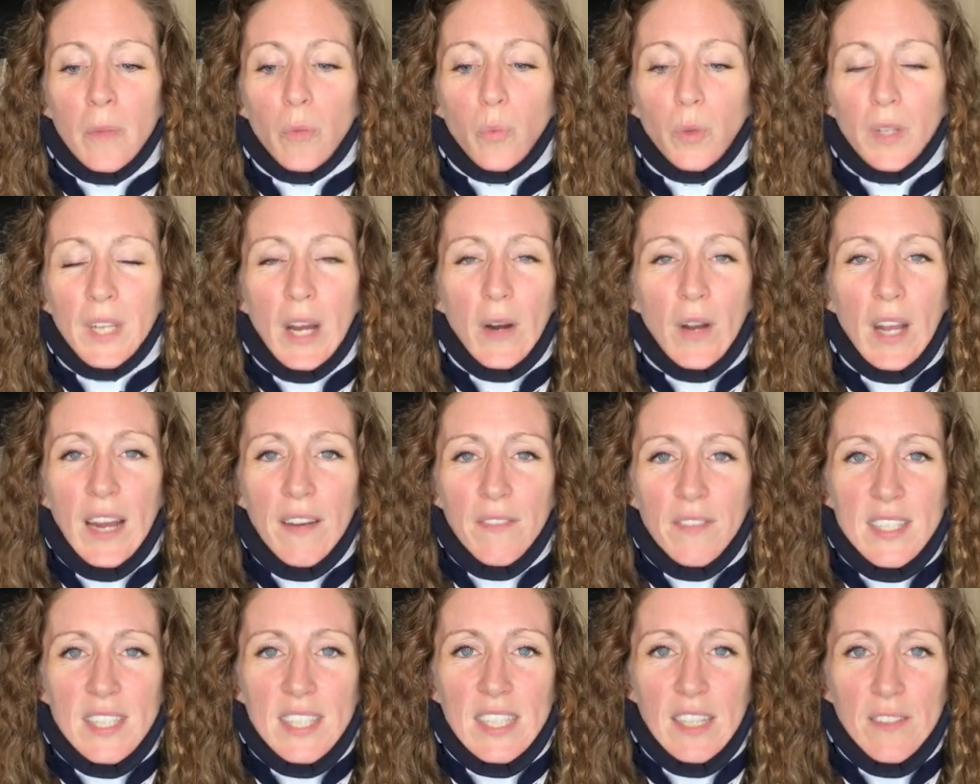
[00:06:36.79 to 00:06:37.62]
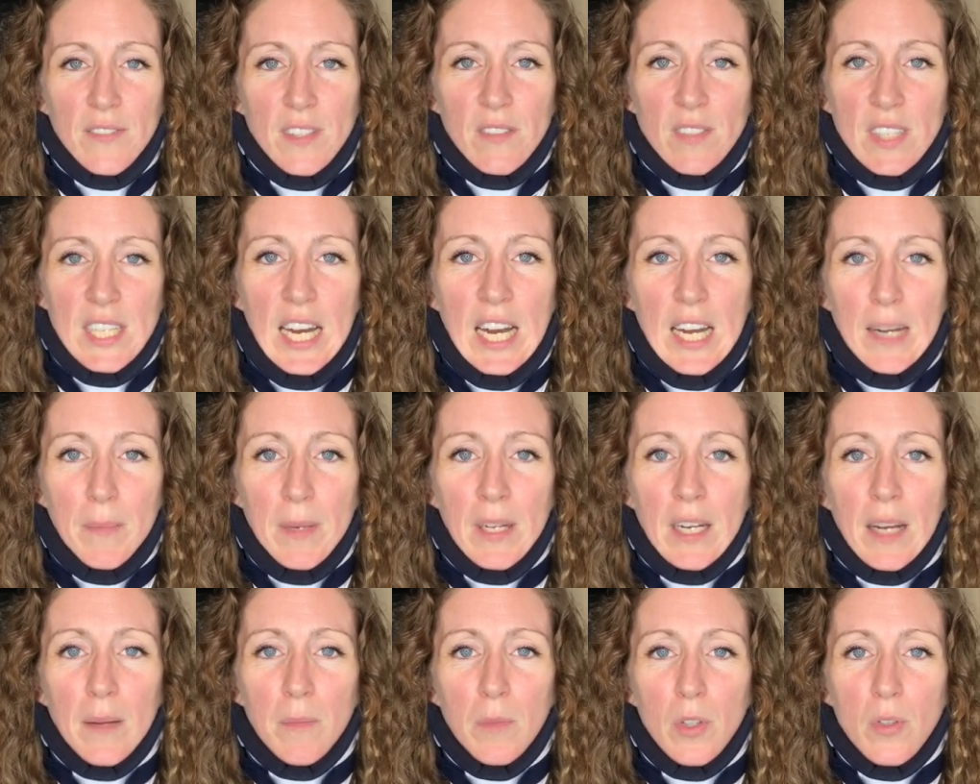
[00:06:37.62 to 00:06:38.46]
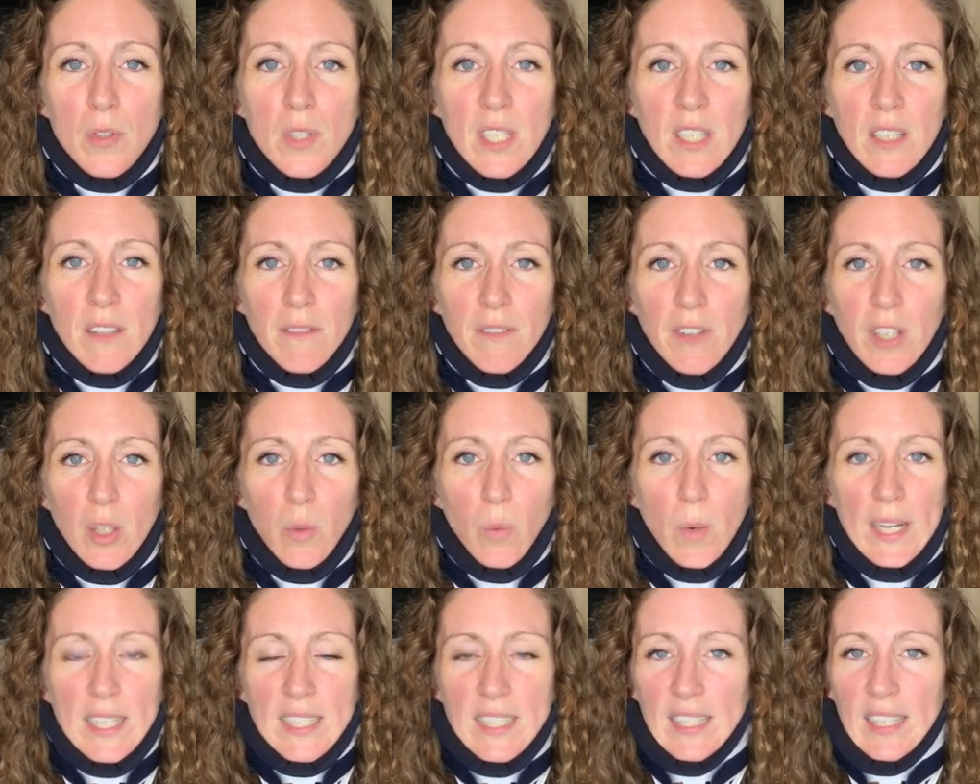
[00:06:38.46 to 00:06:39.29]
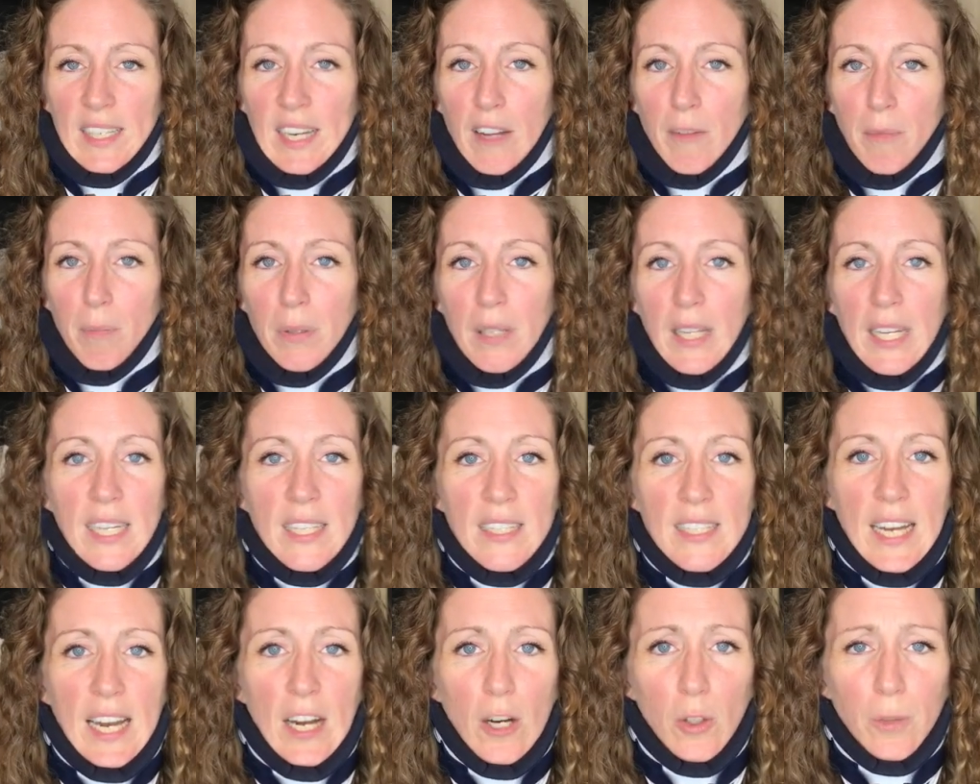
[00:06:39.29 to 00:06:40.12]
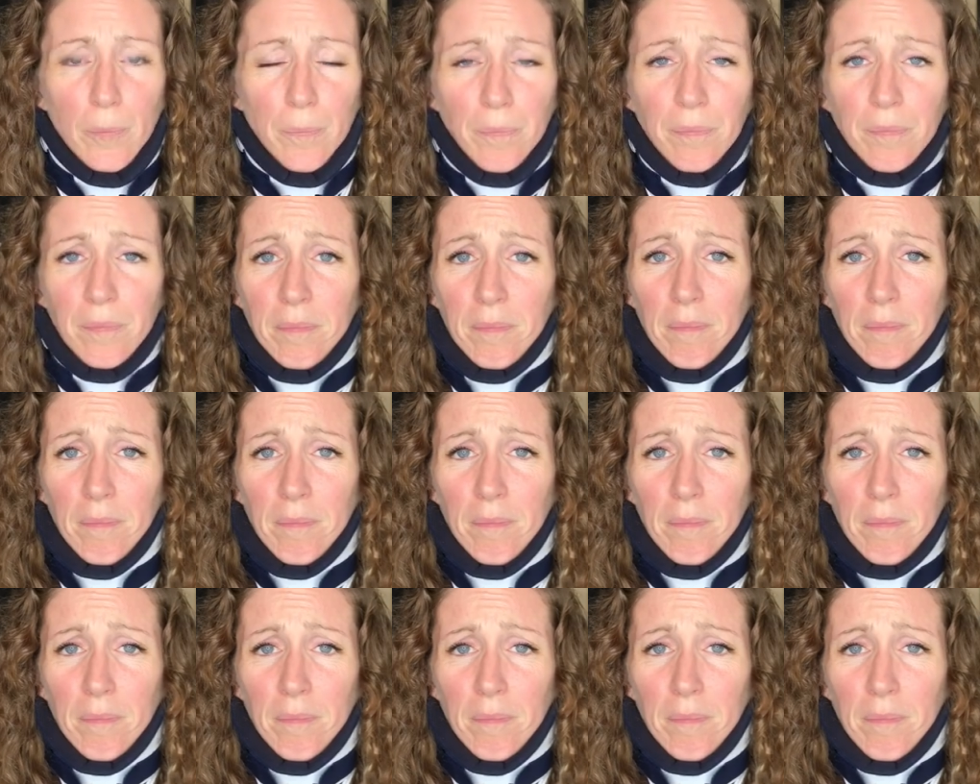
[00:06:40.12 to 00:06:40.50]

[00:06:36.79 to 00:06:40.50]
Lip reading: Well, now I have this gift of time, and I'm using it very wisely, and I planned out